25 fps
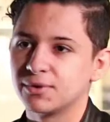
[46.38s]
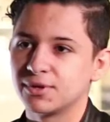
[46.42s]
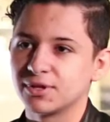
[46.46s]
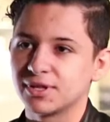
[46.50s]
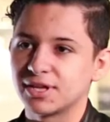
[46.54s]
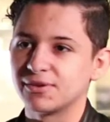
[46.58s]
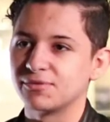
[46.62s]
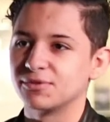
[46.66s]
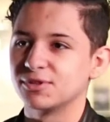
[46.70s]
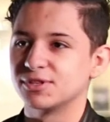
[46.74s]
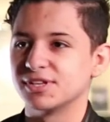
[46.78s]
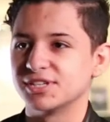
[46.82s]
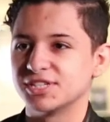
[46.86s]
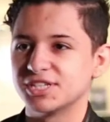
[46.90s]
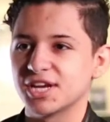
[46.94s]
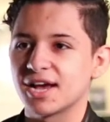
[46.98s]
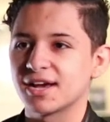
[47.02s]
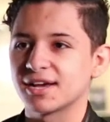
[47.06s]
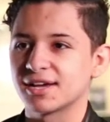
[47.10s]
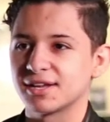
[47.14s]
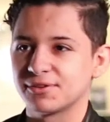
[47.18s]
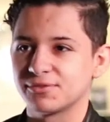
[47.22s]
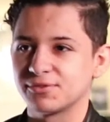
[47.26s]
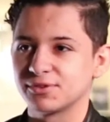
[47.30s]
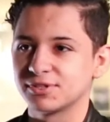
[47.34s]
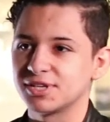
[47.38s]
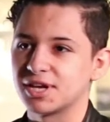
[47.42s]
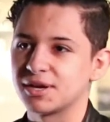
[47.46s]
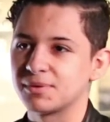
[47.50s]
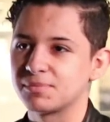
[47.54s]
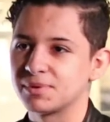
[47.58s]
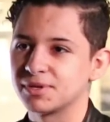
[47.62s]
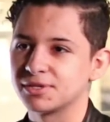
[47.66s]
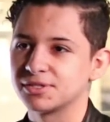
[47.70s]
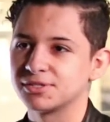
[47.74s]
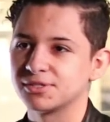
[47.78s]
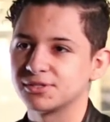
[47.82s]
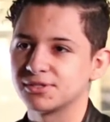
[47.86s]
we'll give you the jacket if you take
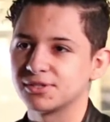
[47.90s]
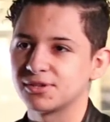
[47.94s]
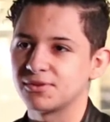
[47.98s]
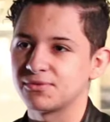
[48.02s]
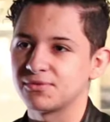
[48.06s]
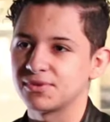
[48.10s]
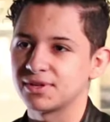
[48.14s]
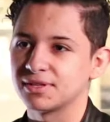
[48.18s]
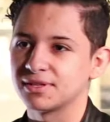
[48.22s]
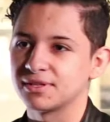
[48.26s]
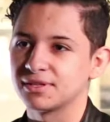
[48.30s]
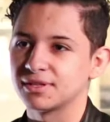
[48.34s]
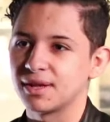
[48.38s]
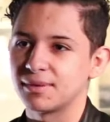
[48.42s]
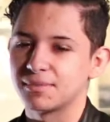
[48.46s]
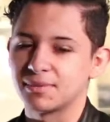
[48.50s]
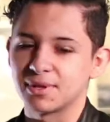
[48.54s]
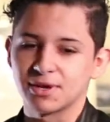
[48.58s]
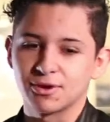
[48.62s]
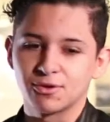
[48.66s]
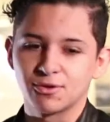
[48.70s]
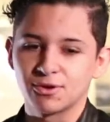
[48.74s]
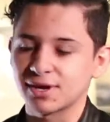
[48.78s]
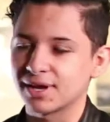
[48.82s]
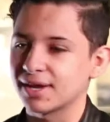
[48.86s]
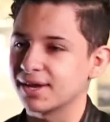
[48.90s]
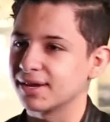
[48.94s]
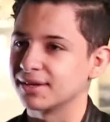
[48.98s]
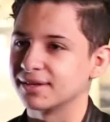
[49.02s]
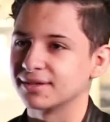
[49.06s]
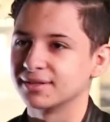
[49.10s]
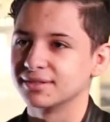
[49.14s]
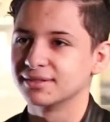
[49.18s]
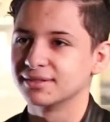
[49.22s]
pictures of it. I'm like, okay.